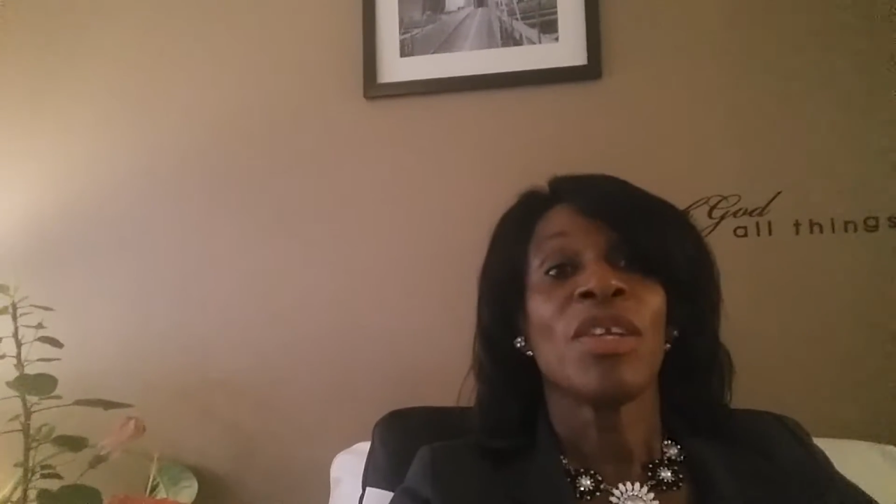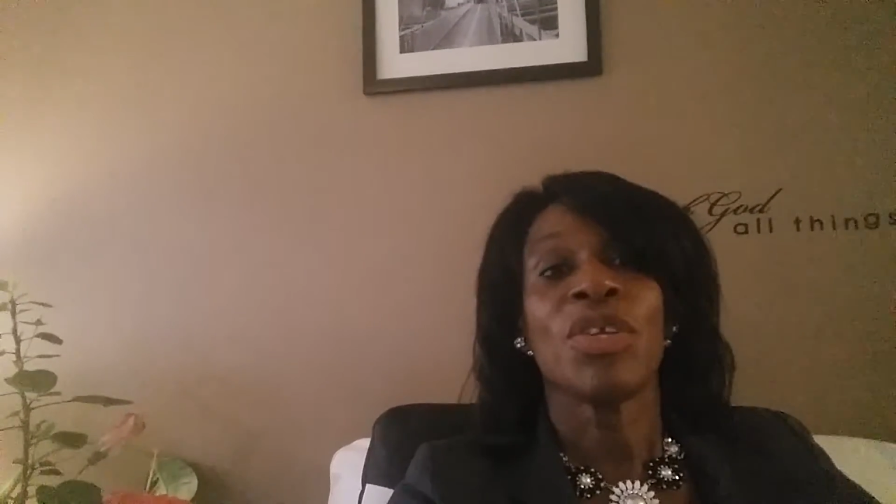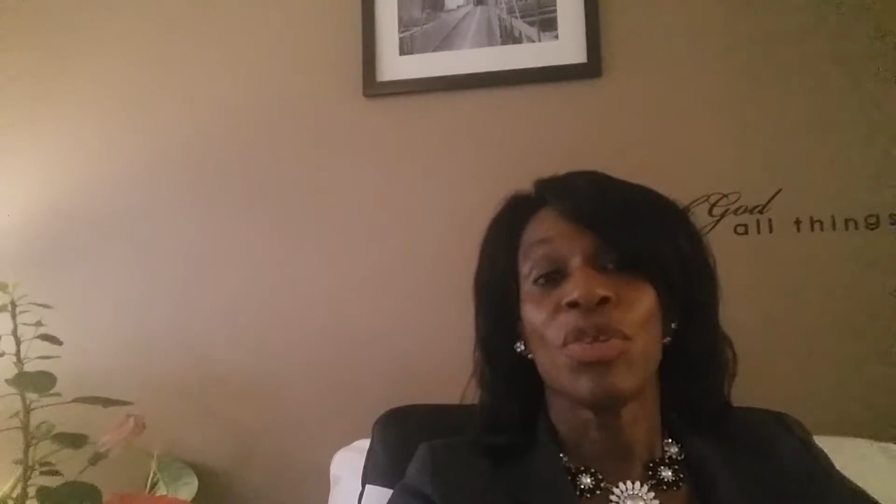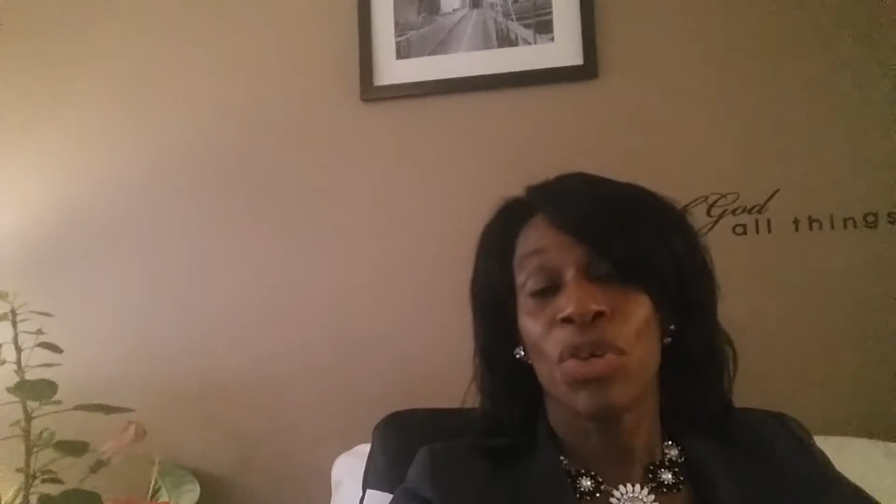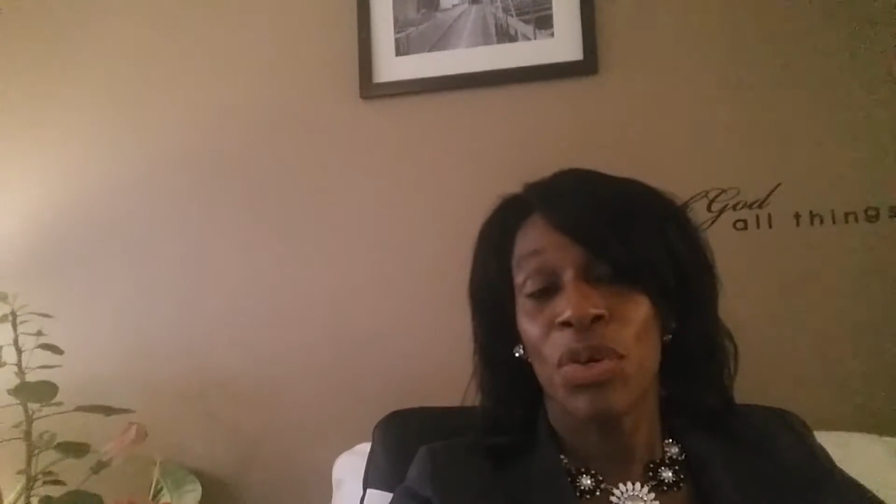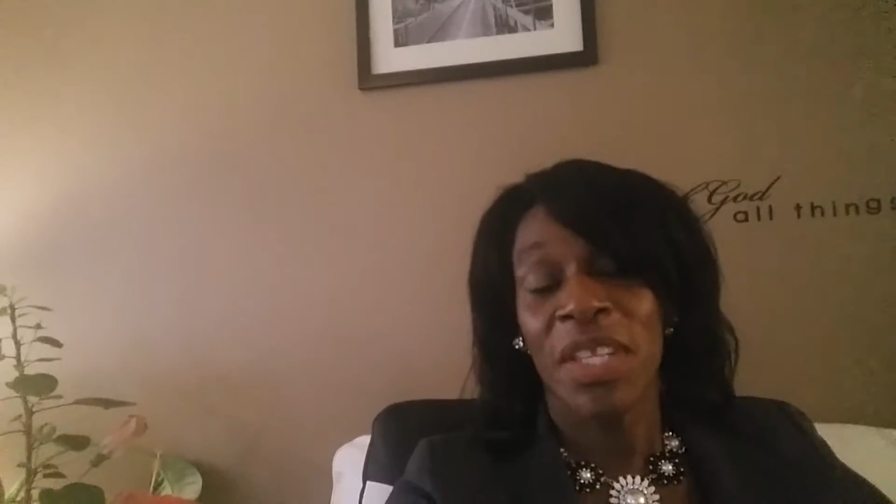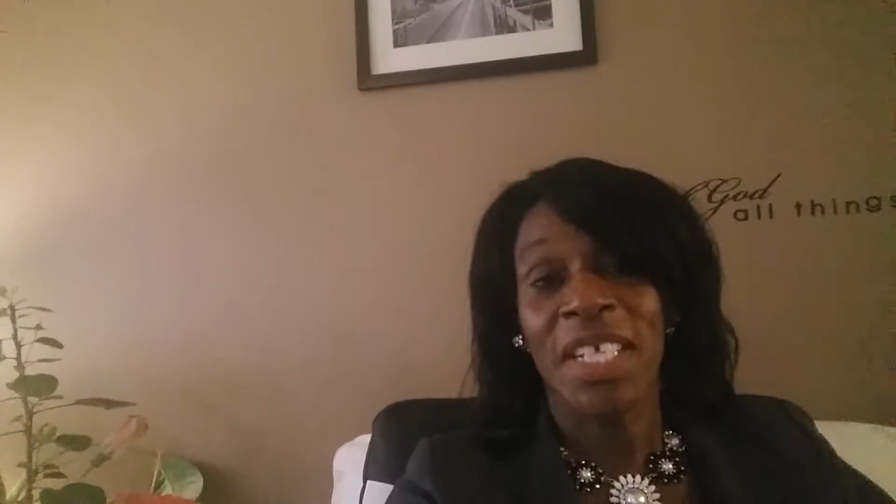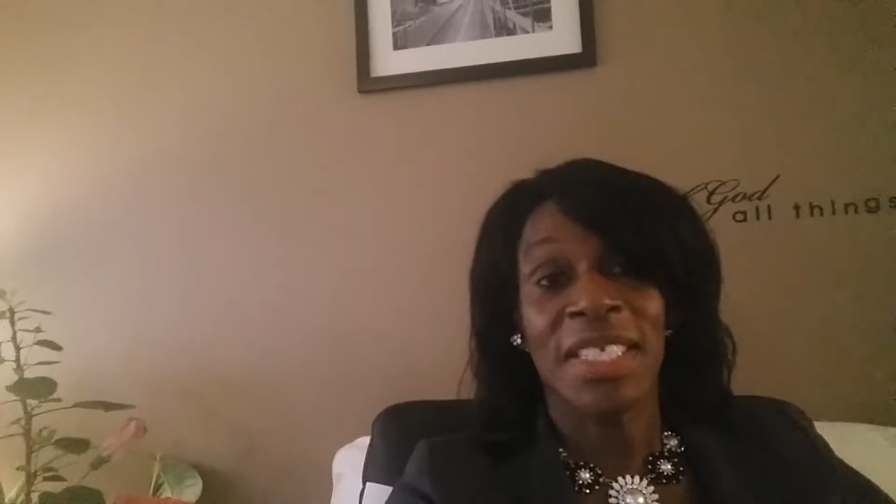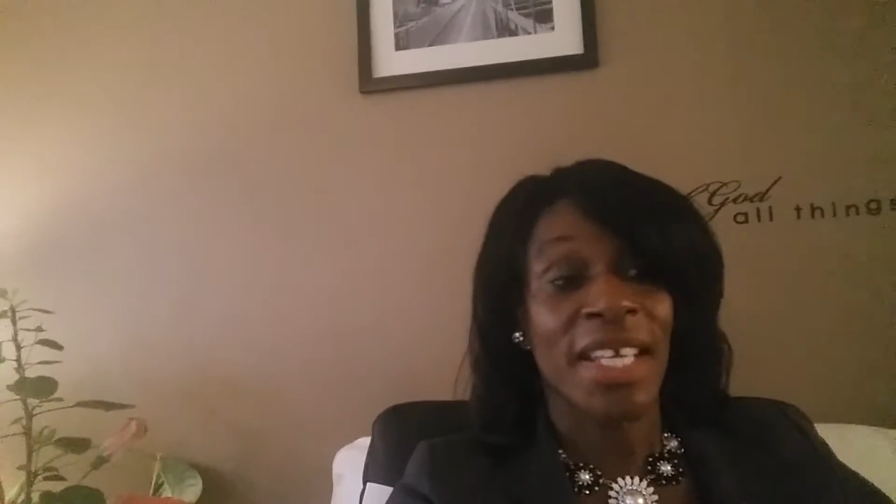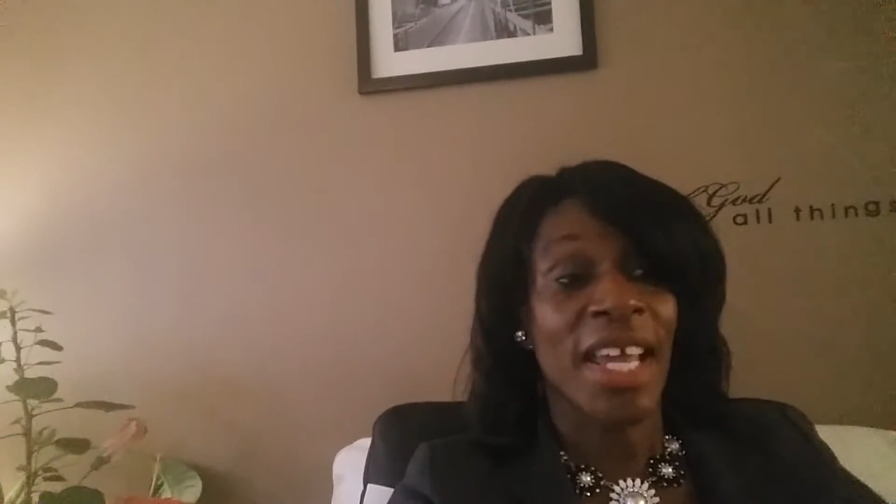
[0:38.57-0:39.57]
you know
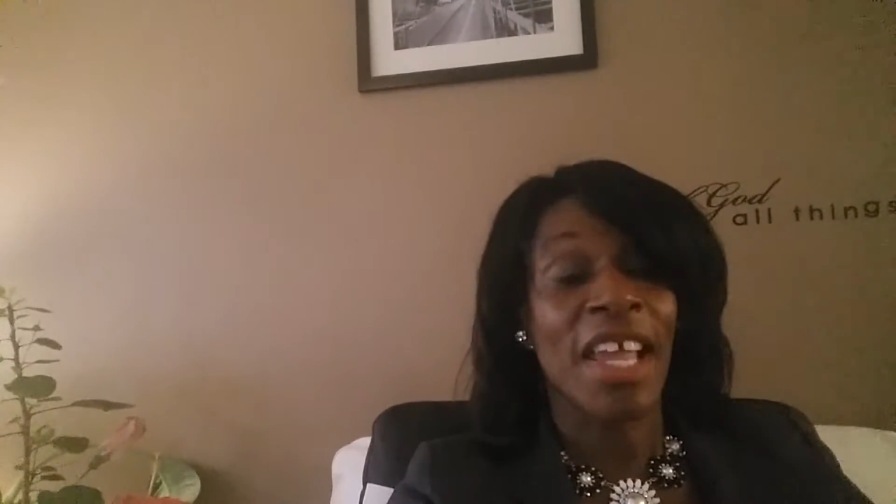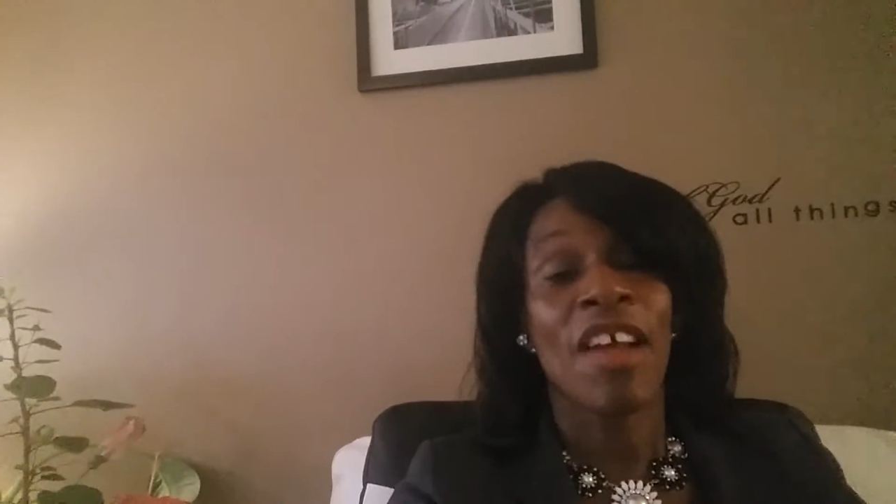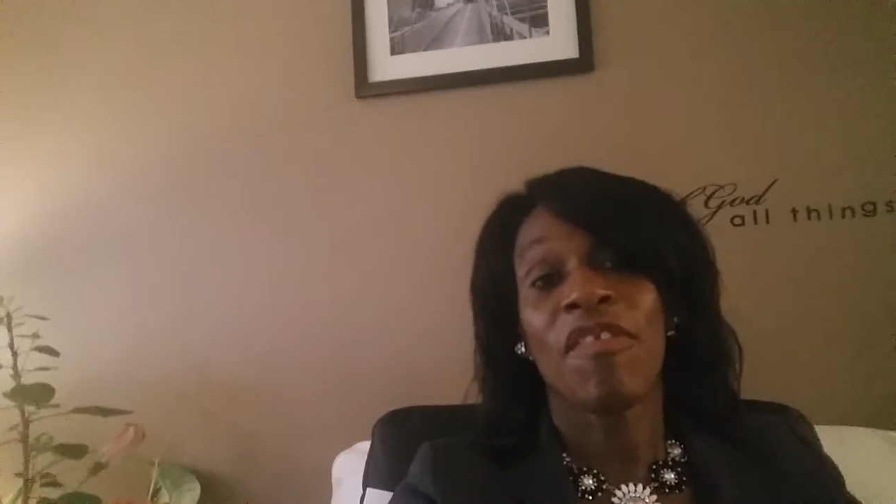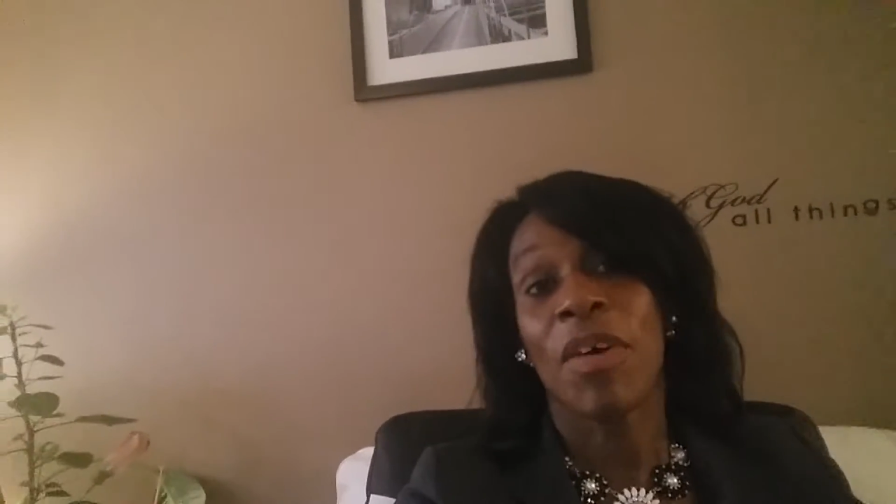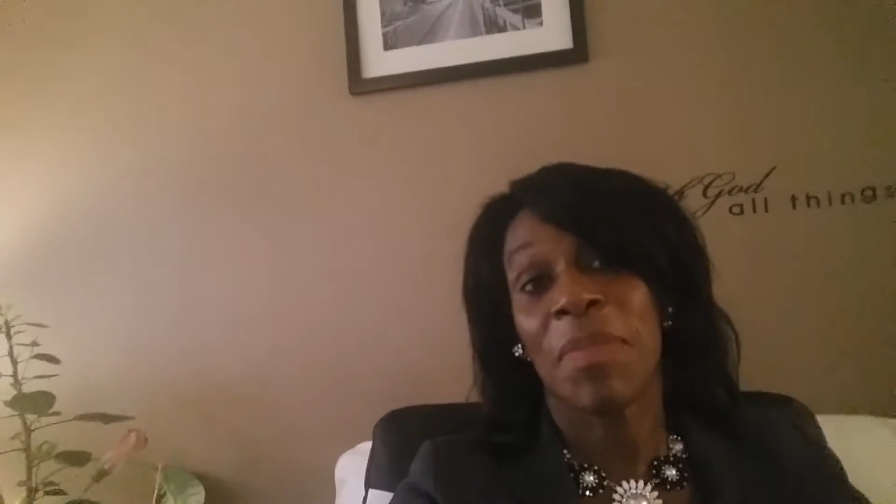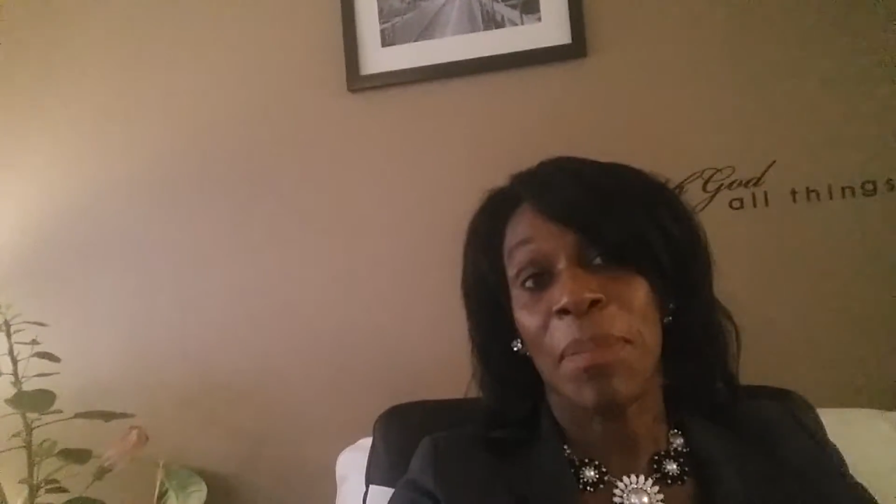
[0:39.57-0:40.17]
they say from